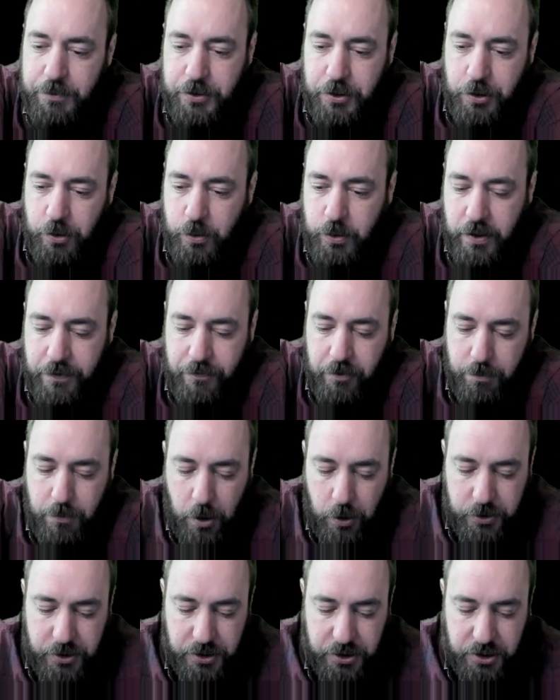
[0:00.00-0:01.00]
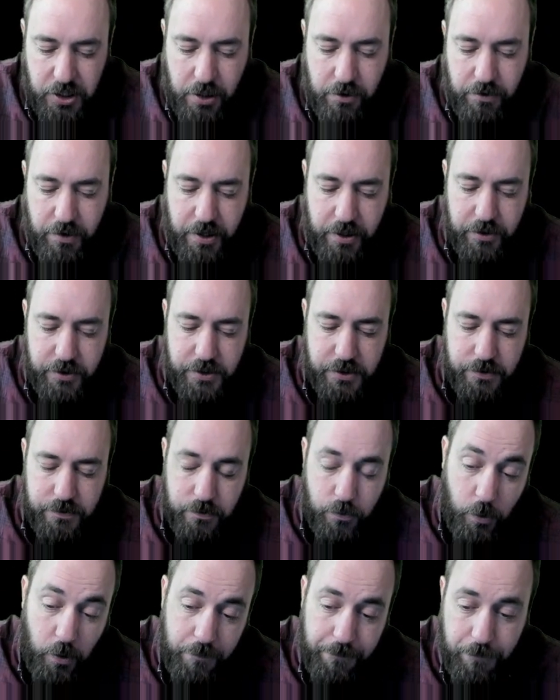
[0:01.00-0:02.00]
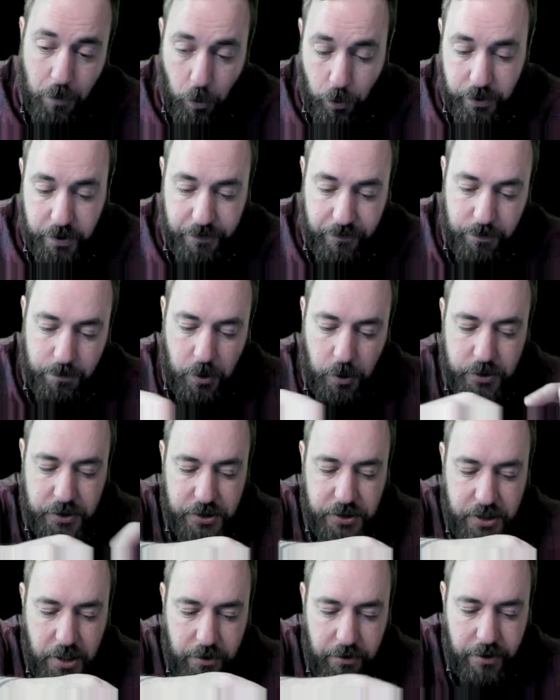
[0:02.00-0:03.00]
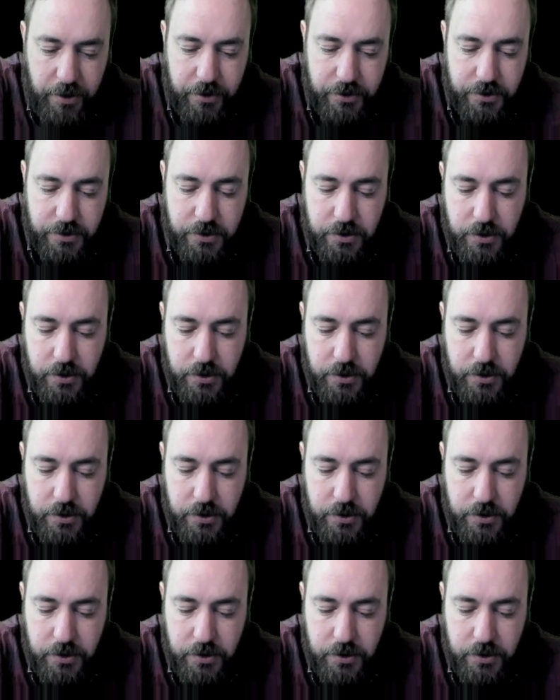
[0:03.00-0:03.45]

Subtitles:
2 different motion generators. Well, 4 different motion generators.